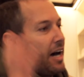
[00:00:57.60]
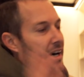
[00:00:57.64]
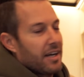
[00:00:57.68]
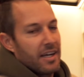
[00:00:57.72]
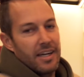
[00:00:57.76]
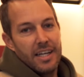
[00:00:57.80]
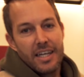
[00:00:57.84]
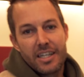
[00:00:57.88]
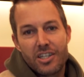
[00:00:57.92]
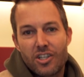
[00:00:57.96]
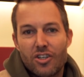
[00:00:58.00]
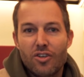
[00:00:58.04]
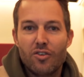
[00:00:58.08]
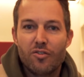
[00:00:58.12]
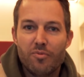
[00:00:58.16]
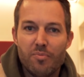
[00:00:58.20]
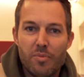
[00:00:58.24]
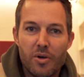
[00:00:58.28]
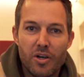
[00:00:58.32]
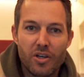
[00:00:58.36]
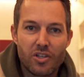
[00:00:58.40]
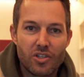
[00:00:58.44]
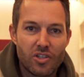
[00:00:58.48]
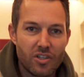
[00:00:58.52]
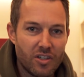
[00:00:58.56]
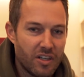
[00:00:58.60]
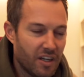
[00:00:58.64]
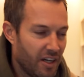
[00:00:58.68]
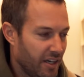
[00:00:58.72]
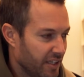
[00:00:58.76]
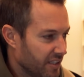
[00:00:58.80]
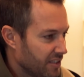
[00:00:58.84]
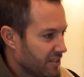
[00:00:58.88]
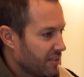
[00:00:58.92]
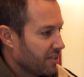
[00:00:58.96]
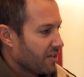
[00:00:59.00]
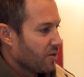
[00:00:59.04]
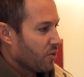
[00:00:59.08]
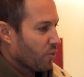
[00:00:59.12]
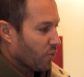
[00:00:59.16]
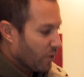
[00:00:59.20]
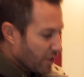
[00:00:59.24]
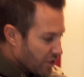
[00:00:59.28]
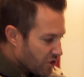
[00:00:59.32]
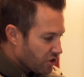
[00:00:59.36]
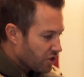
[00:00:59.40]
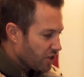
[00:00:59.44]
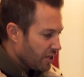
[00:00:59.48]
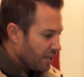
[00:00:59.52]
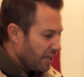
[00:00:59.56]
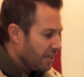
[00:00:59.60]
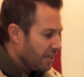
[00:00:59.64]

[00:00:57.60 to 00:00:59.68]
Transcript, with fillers: our collection of merchandise, which